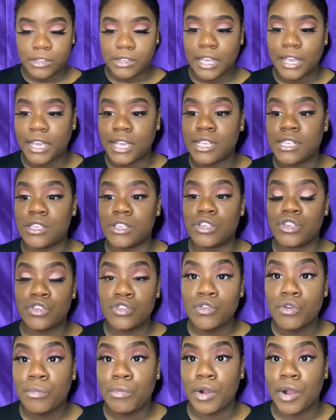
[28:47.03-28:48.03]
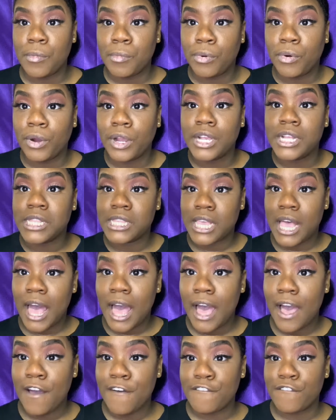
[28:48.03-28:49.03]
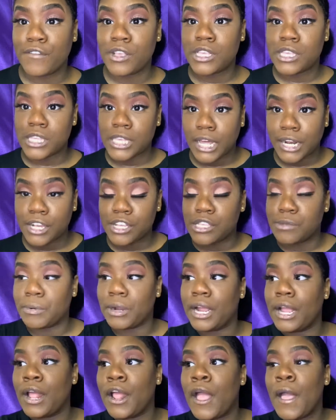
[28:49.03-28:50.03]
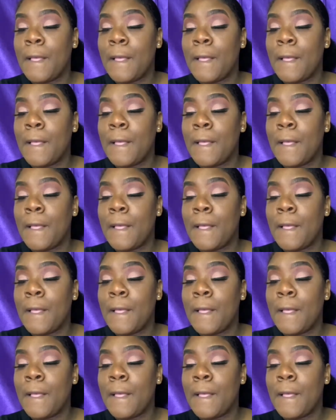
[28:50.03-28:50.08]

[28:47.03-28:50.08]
Like, it's super important to have setting spray